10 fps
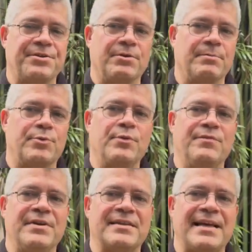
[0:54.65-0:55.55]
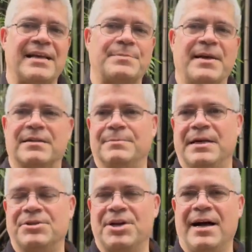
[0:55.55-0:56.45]
or improve this aspect of my
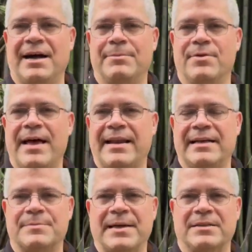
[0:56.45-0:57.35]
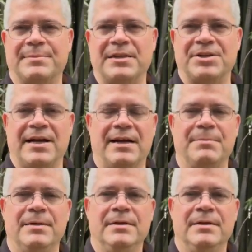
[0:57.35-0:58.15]
job or that aspect of my job.